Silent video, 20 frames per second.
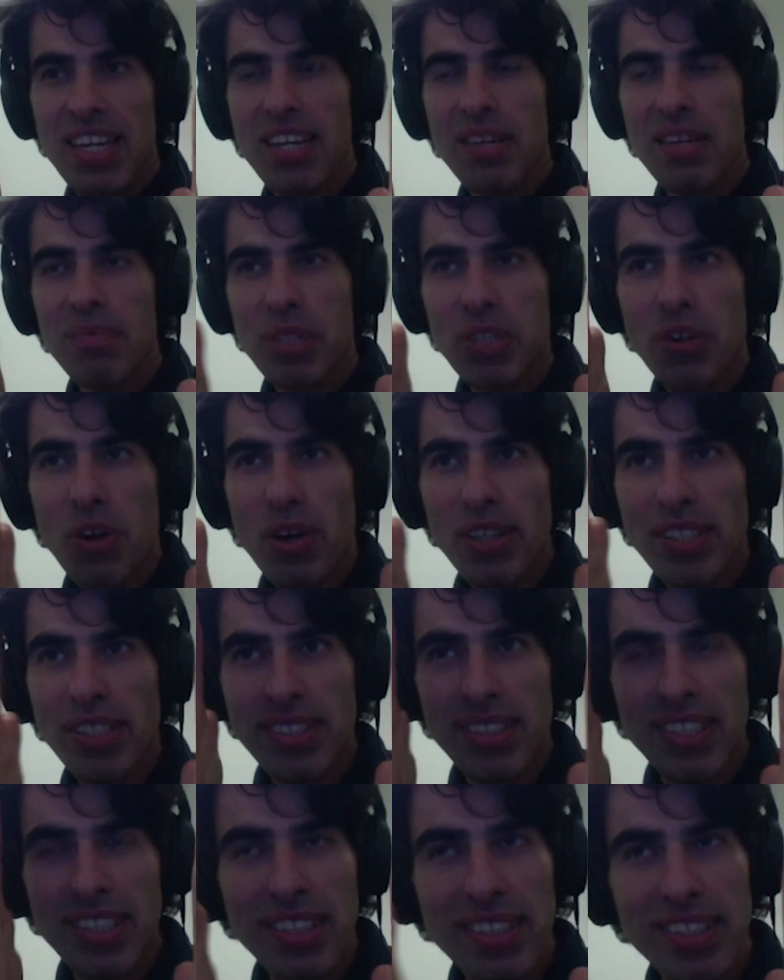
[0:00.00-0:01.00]

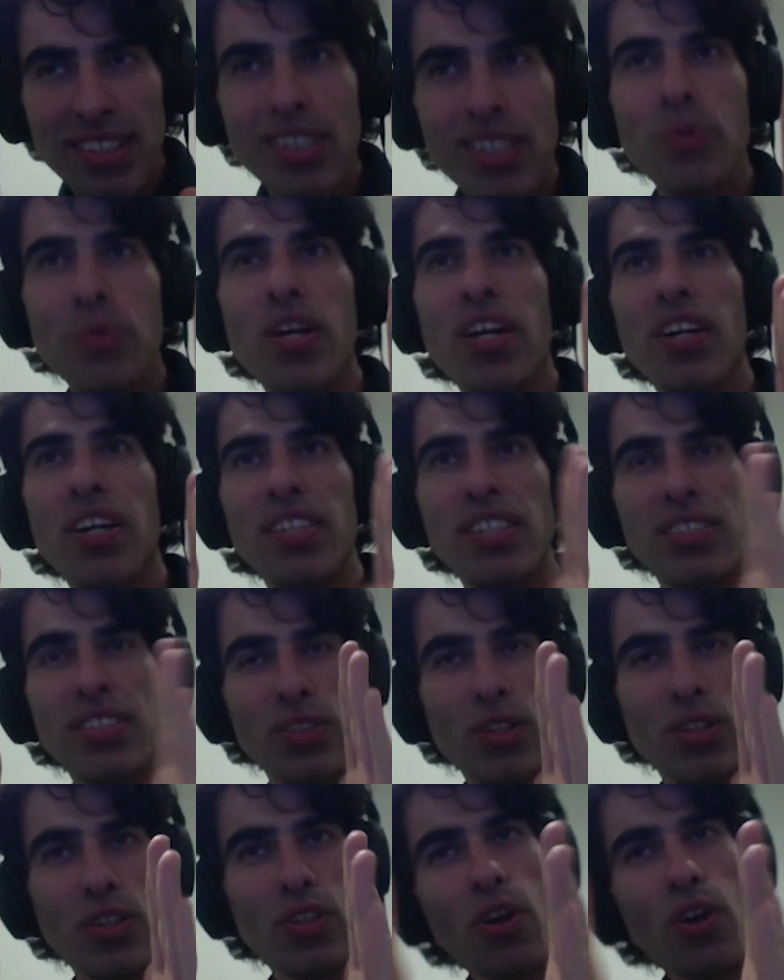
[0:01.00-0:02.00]
because TE square is
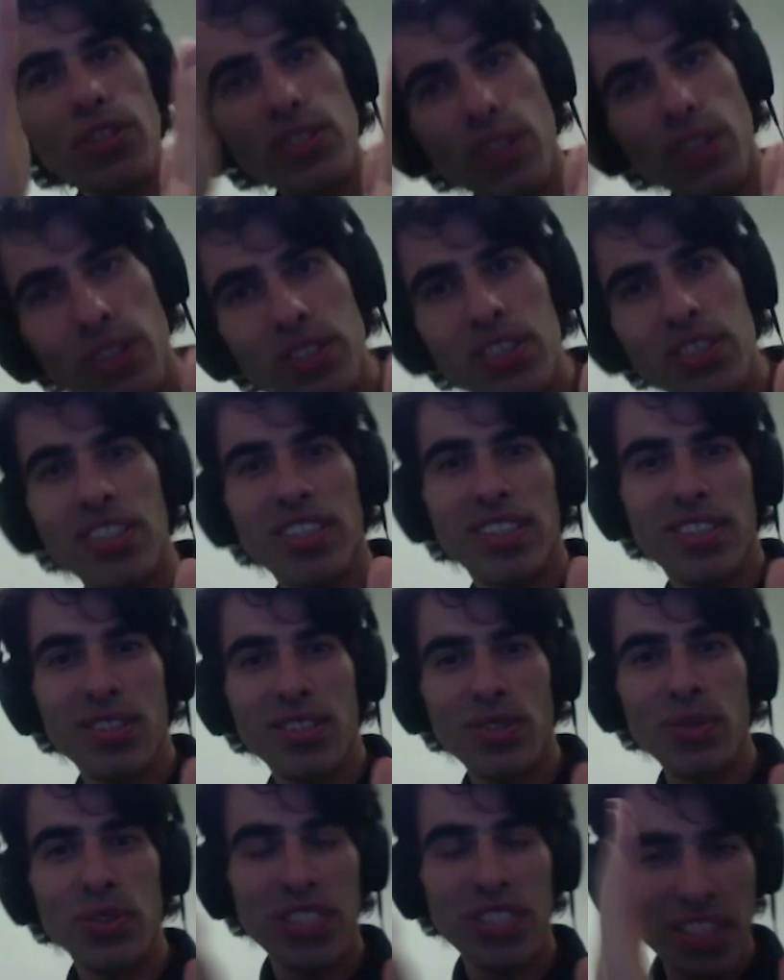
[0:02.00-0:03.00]
not orthogonal
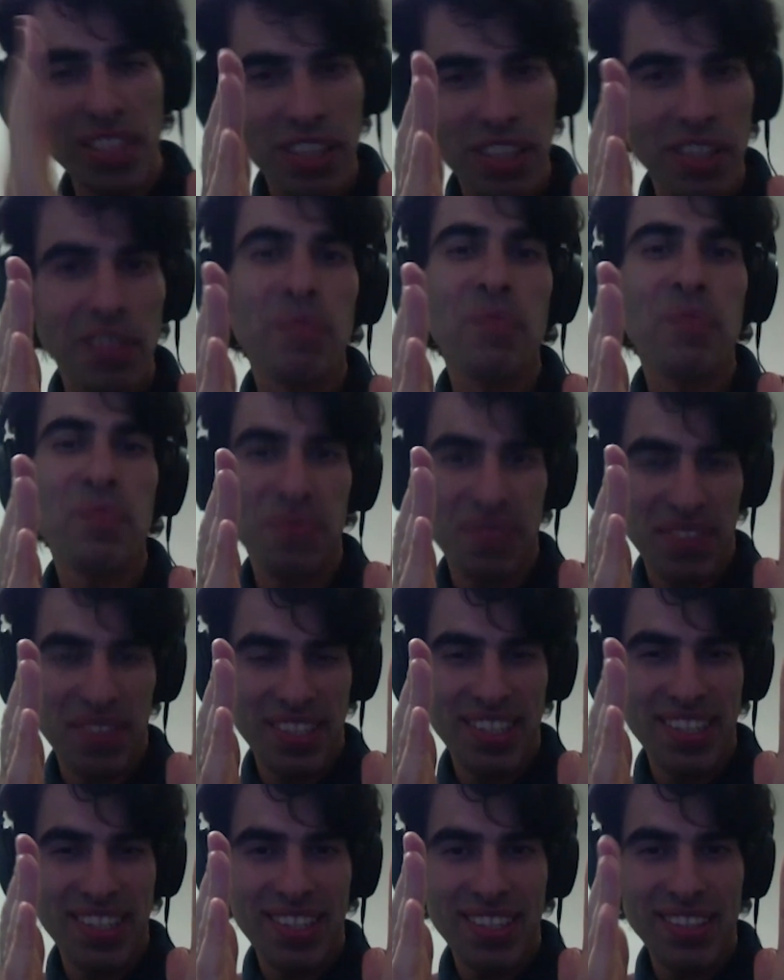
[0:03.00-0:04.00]
to TE.
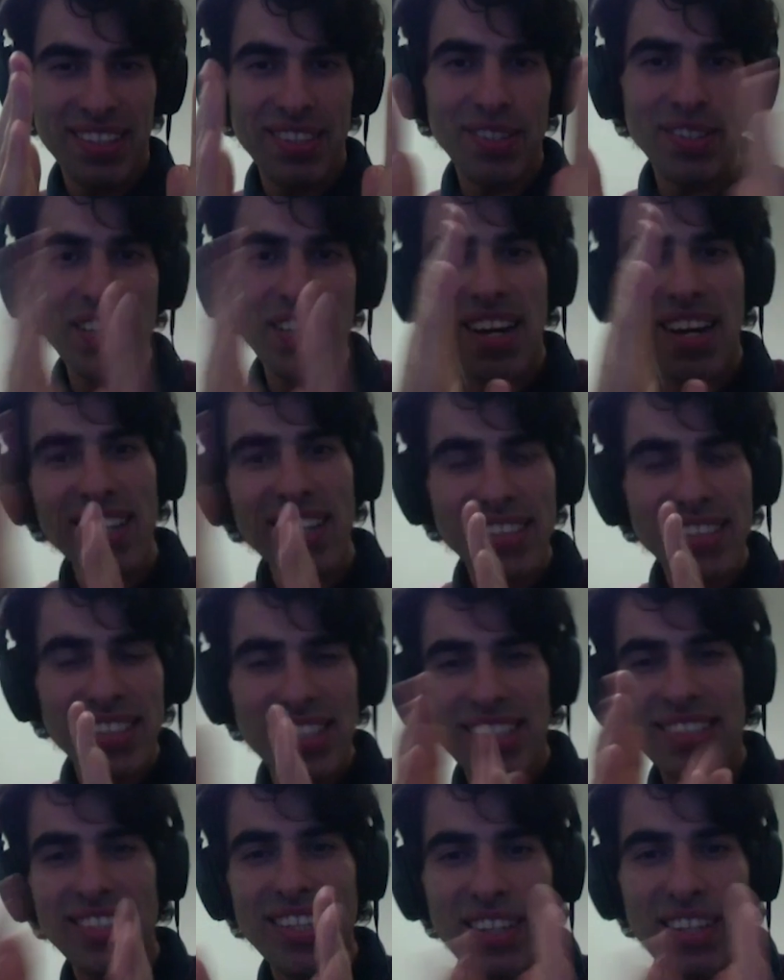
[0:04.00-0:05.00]
So they
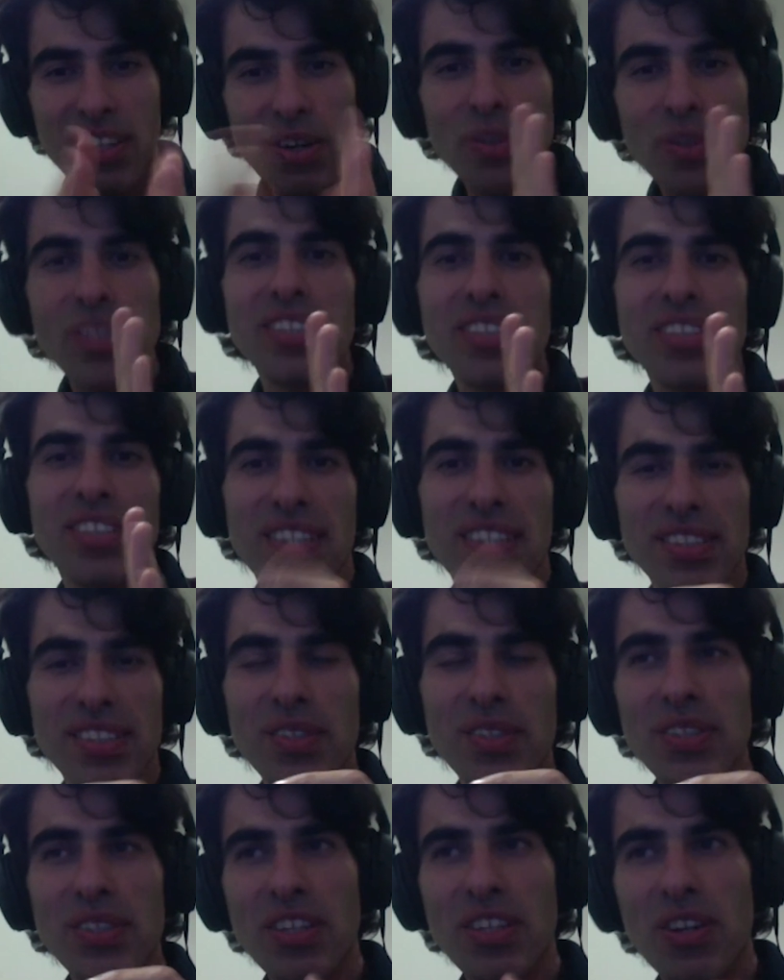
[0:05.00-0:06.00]
are collinear.
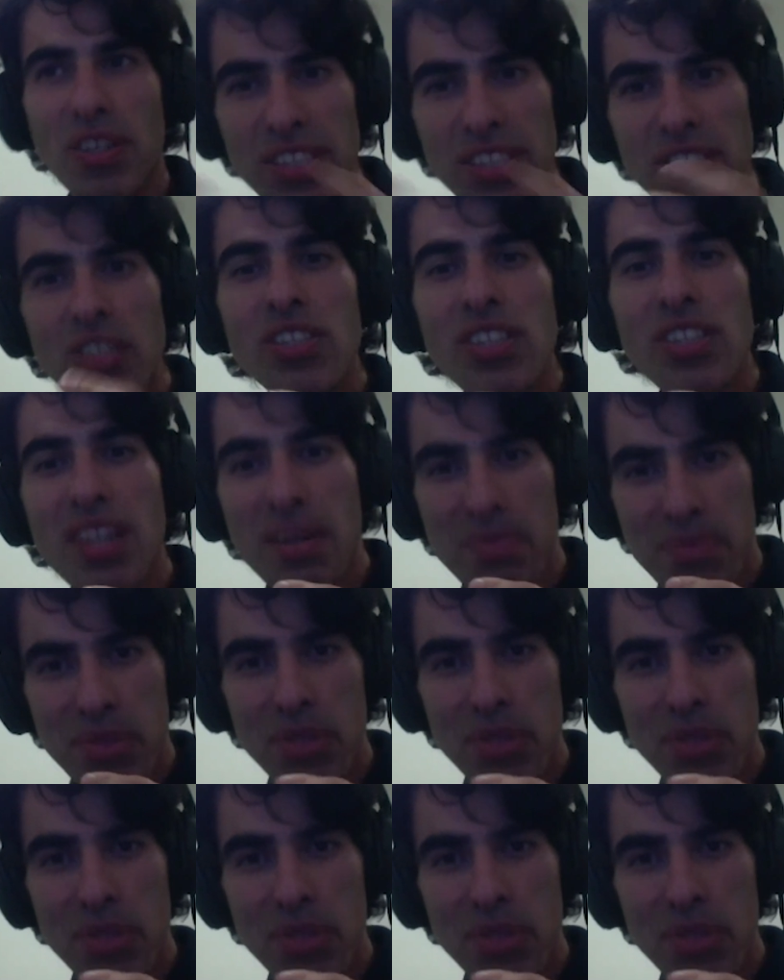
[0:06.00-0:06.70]
So the condition number